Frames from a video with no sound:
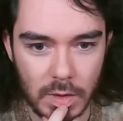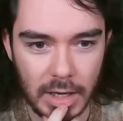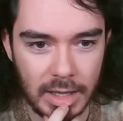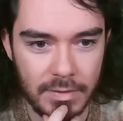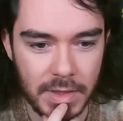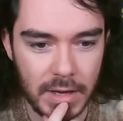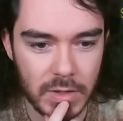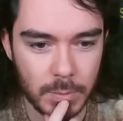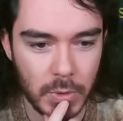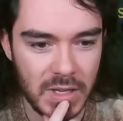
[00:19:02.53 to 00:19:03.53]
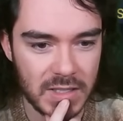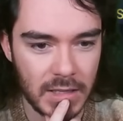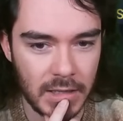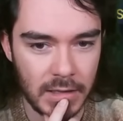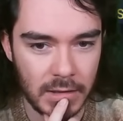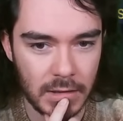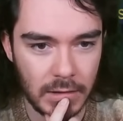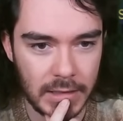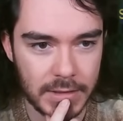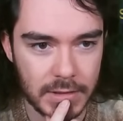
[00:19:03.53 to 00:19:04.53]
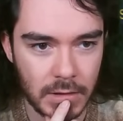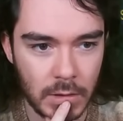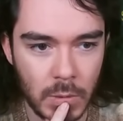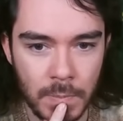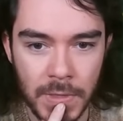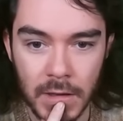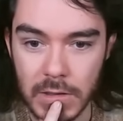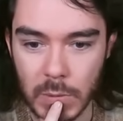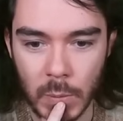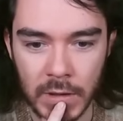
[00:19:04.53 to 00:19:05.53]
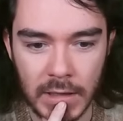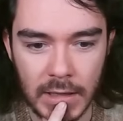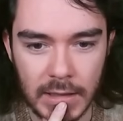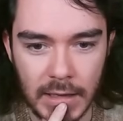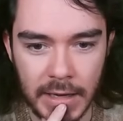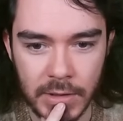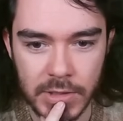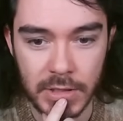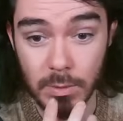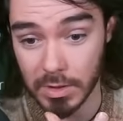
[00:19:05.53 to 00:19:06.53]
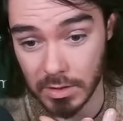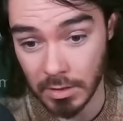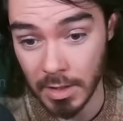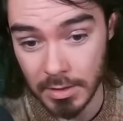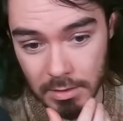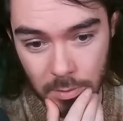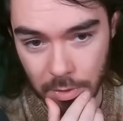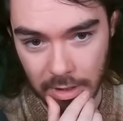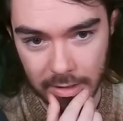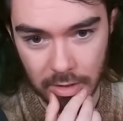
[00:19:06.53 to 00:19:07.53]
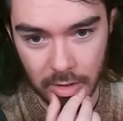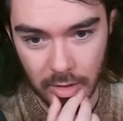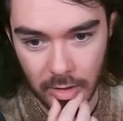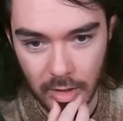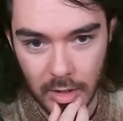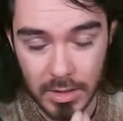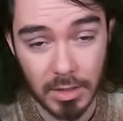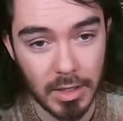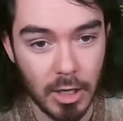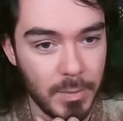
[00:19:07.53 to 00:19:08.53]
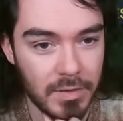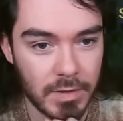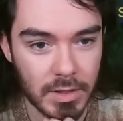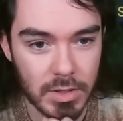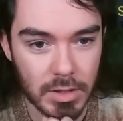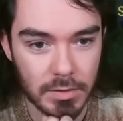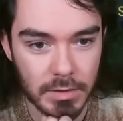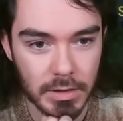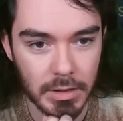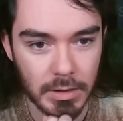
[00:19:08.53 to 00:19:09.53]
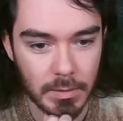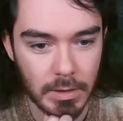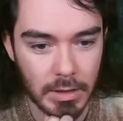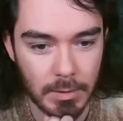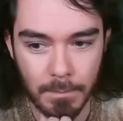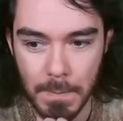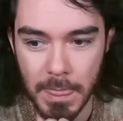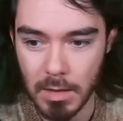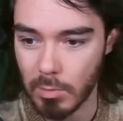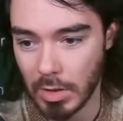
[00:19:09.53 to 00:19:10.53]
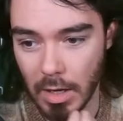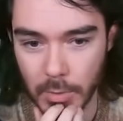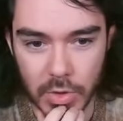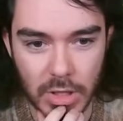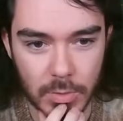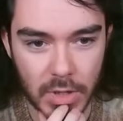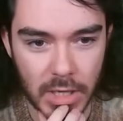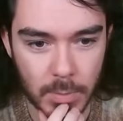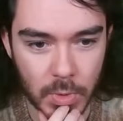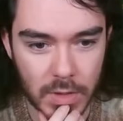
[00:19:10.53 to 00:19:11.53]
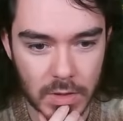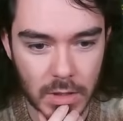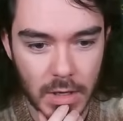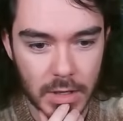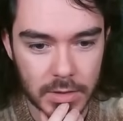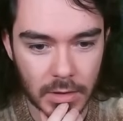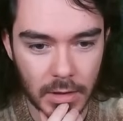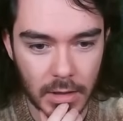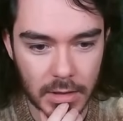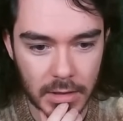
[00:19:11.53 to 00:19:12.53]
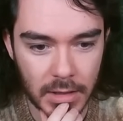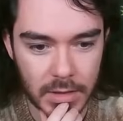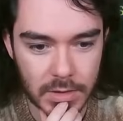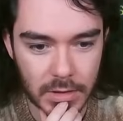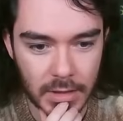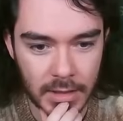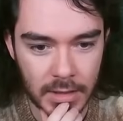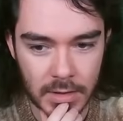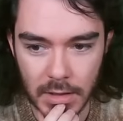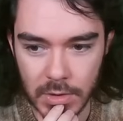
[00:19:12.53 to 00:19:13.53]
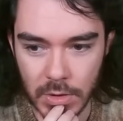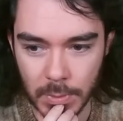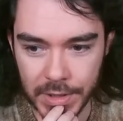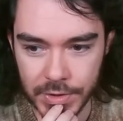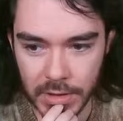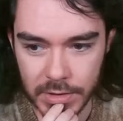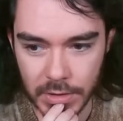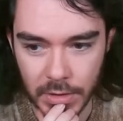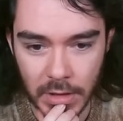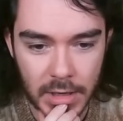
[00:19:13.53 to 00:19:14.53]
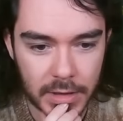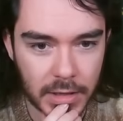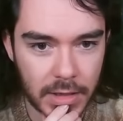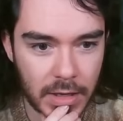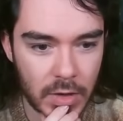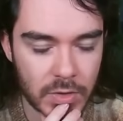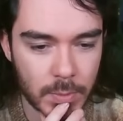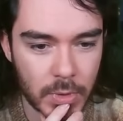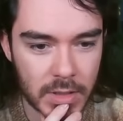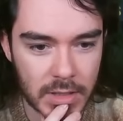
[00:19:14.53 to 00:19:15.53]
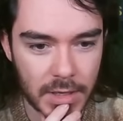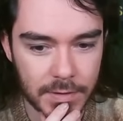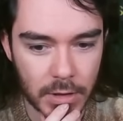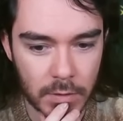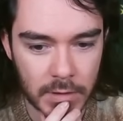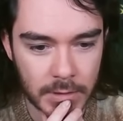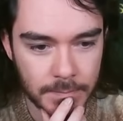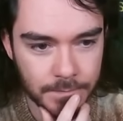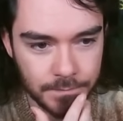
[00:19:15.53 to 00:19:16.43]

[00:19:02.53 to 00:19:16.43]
got 11,000 points in here. Let's go. So we want to get the energy, which is nice. We'll get the... It's going to help me finish off the um, we'll get more champ trading points. Let's unlock this, and there's our Blizaar Soul. Got a thousand points left over.